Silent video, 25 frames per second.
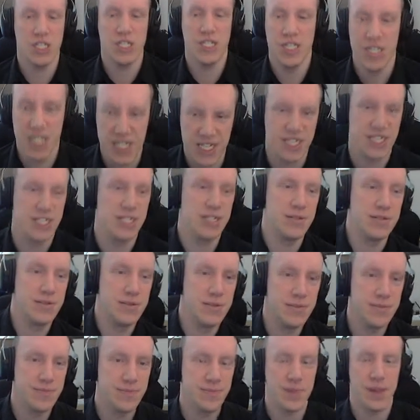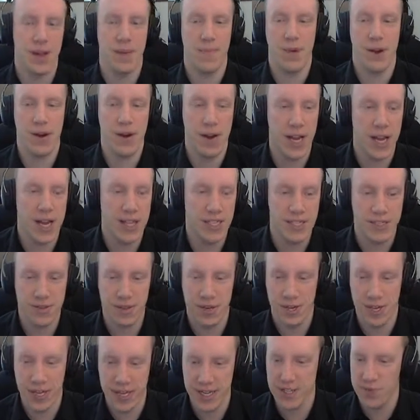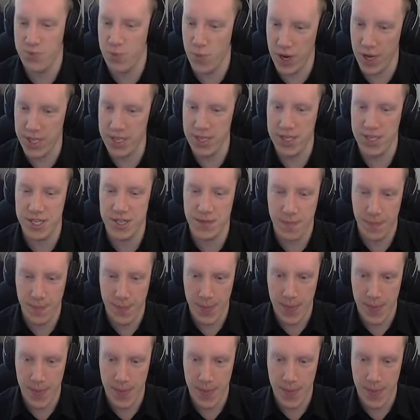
Yes! I paralyzed at least once.